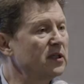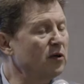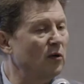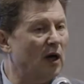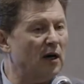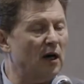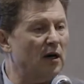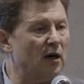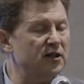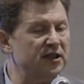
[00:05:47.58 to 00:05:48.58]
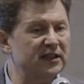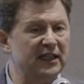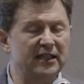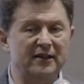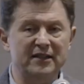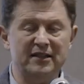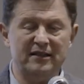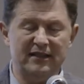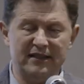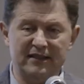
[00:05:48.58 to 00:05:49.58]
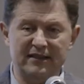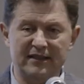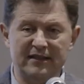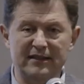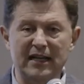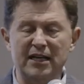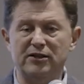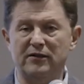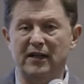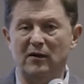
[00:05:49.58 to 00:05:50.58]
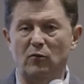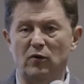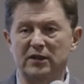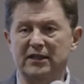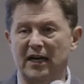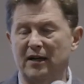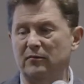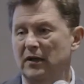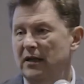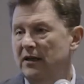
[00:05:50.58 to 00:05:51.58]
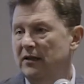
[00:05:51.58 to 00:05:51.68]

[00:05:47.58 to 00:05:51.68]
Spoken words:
So Argentina, this nation that at one time